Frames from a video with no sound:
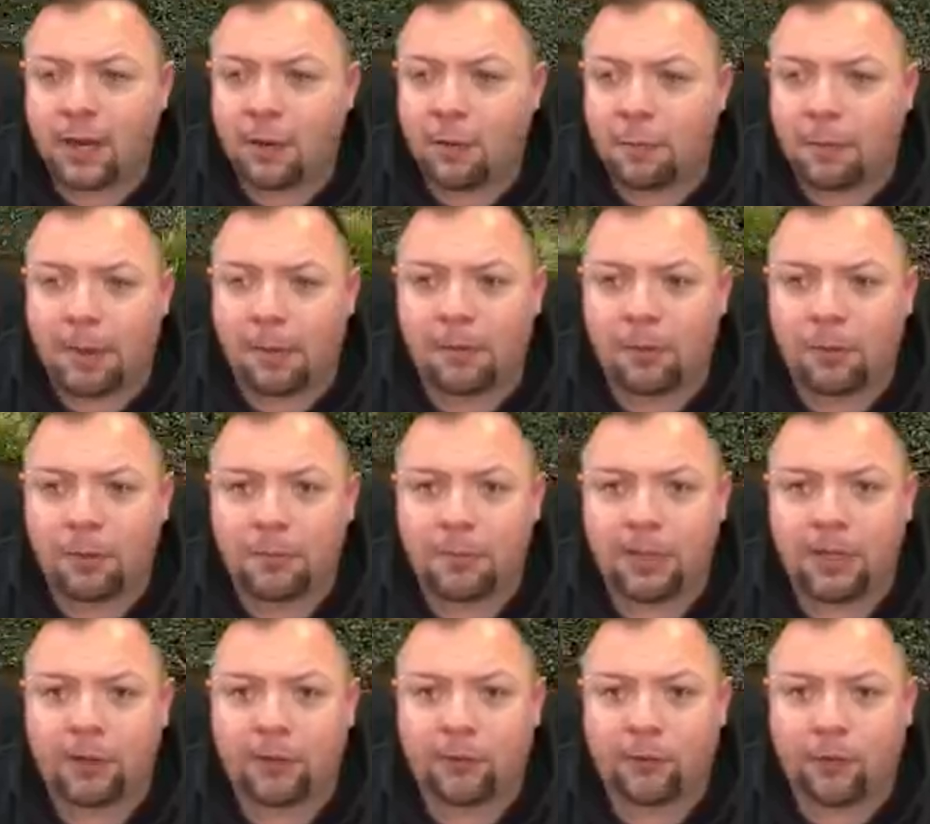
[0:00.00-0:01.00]
probably wouldn't
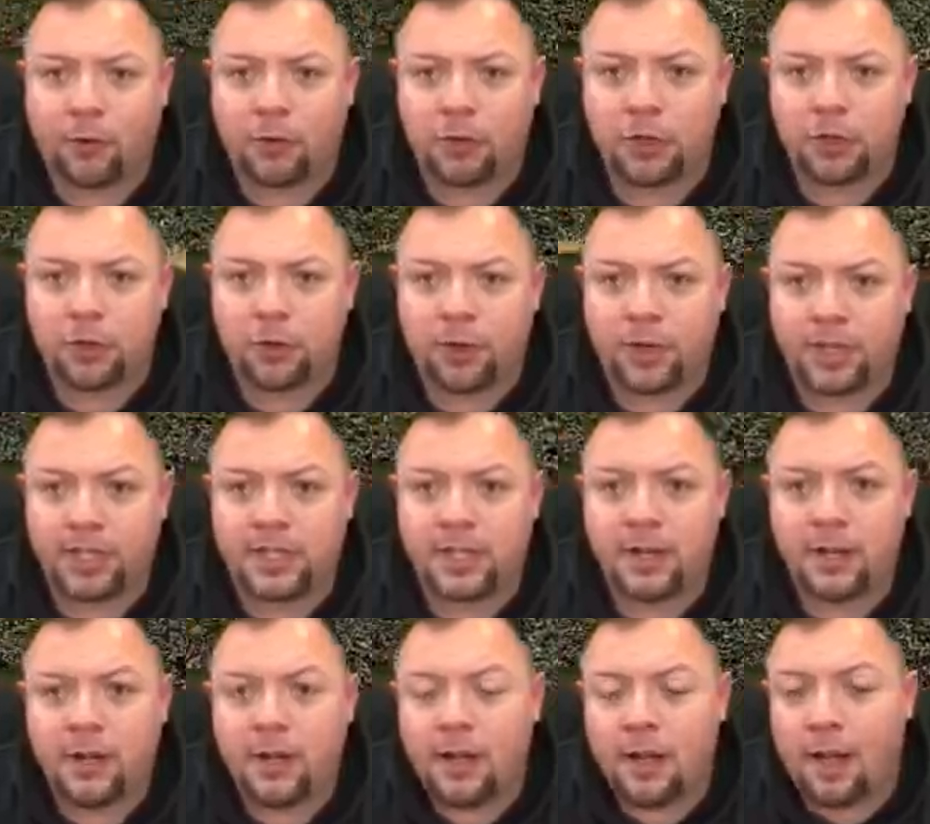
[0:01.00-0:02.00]
be your first choice.
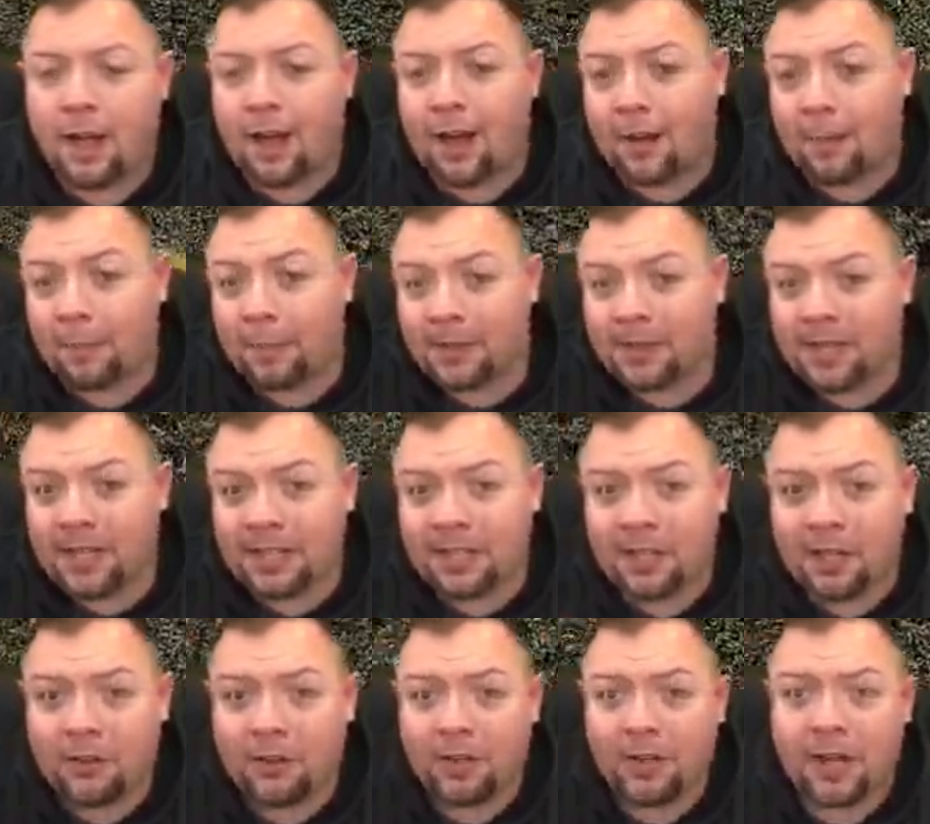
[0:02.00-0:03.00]
But then,
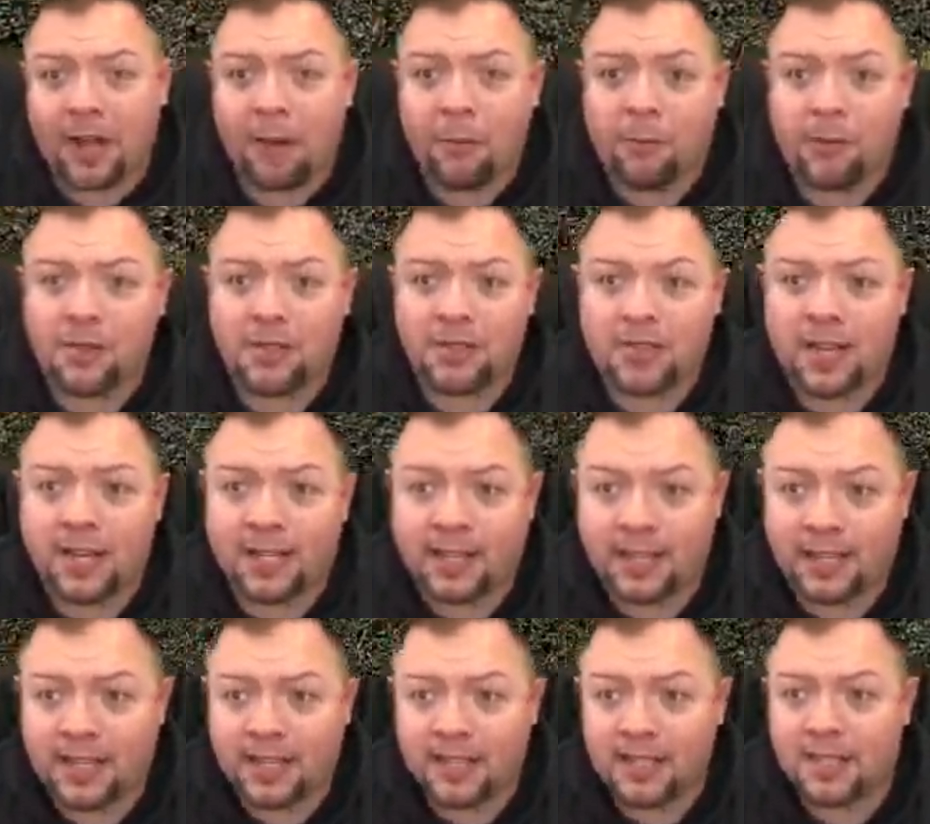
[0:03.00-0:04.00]
you got ones like
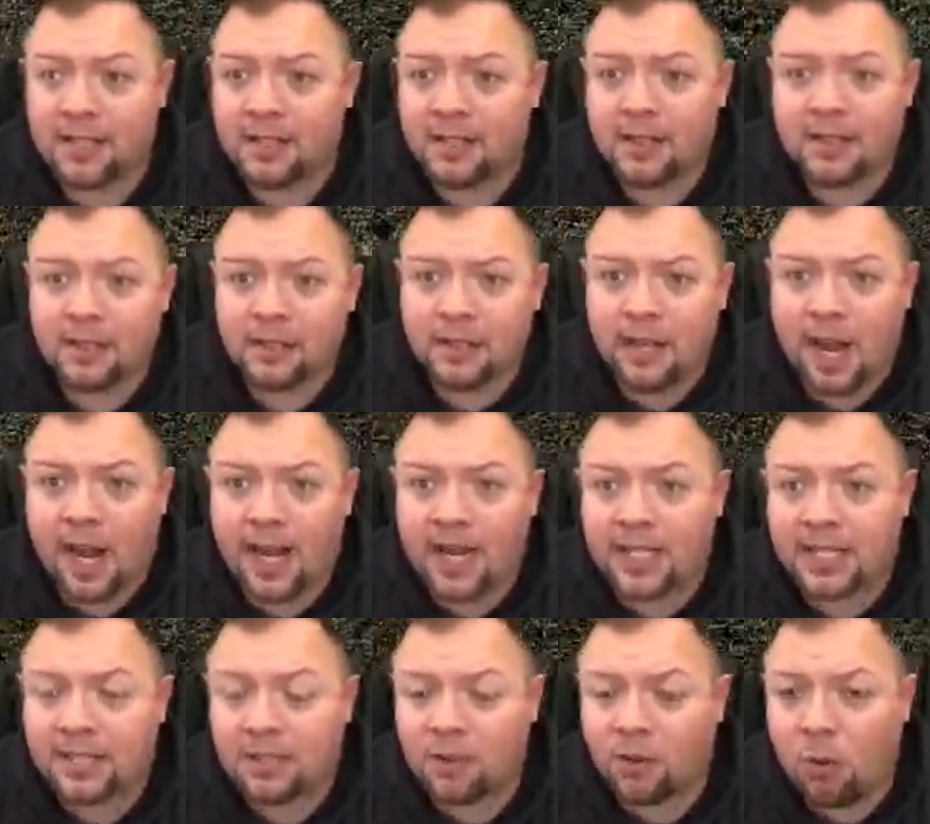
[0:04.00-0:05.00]
this,
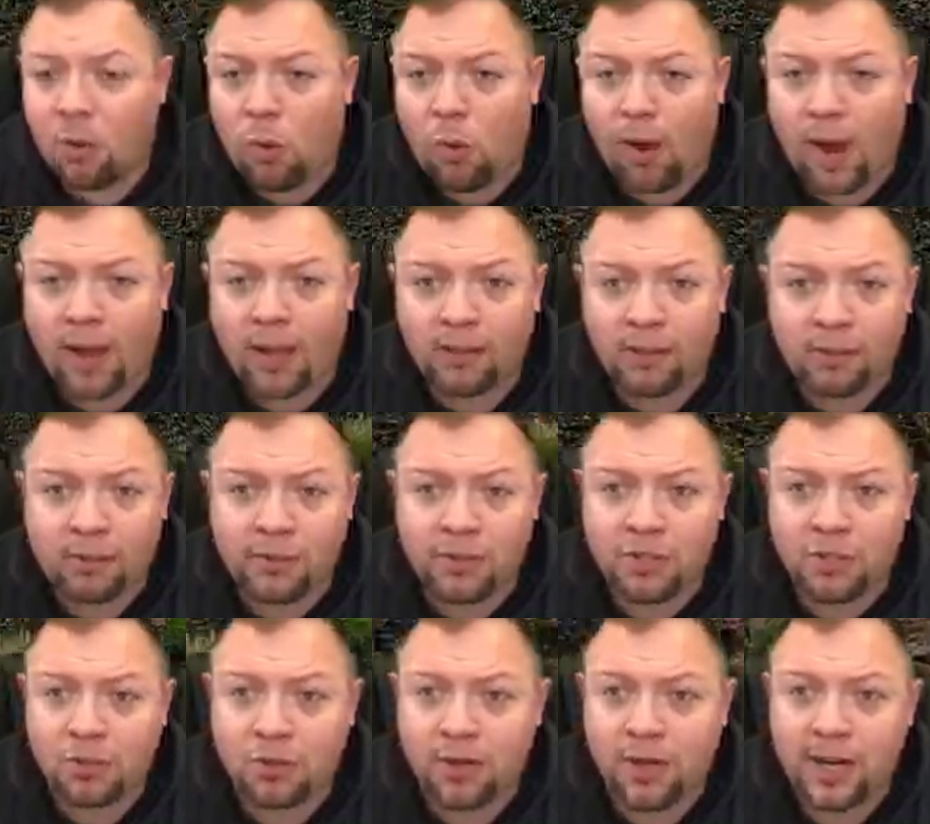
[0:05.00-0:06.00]
nice, quiet little
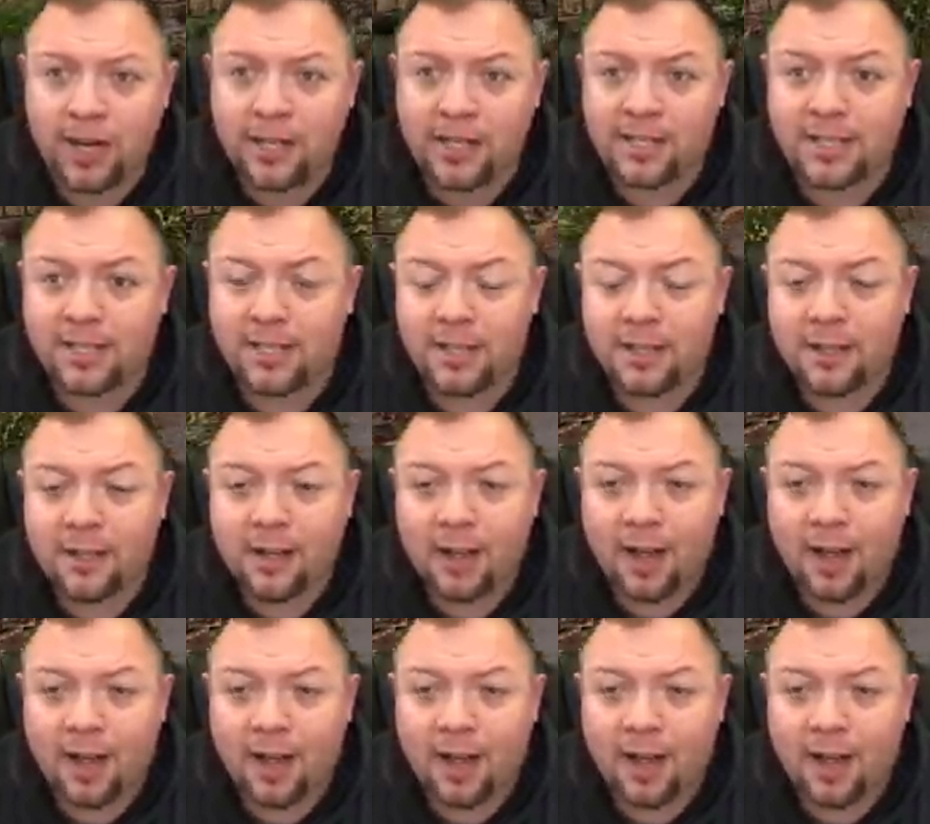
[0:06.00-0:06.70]
streets.